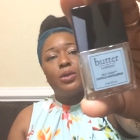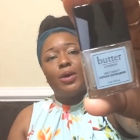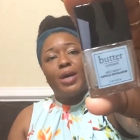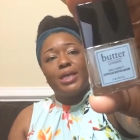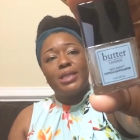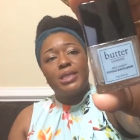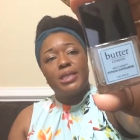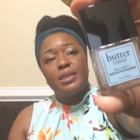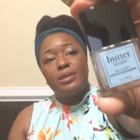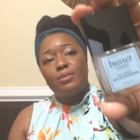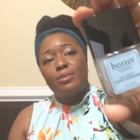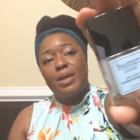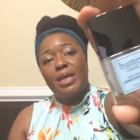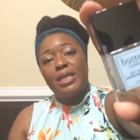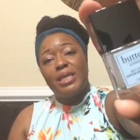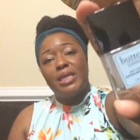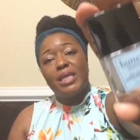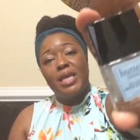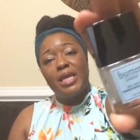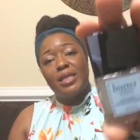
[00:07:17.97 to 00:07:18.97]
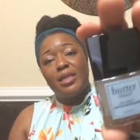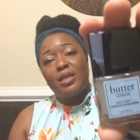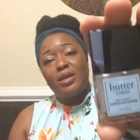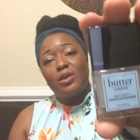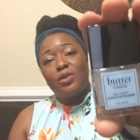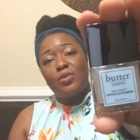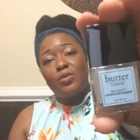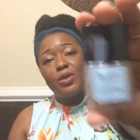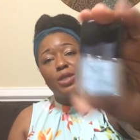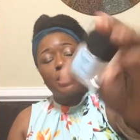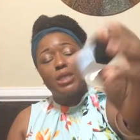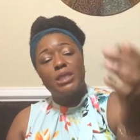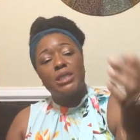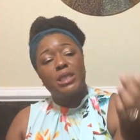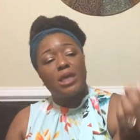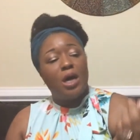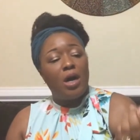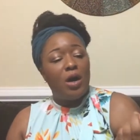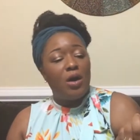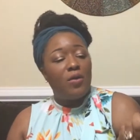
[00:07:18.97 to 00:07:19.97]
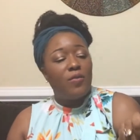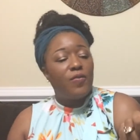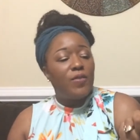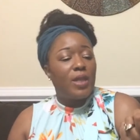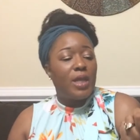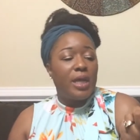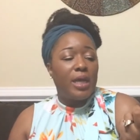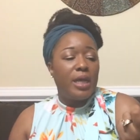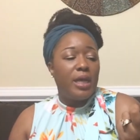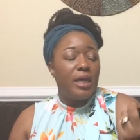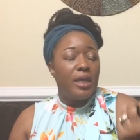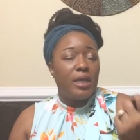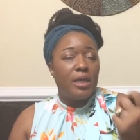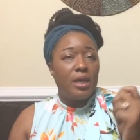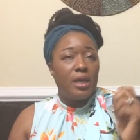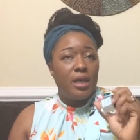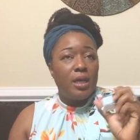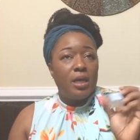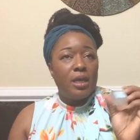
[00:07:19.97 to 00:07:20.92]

know I took my knit, the acrylics off like,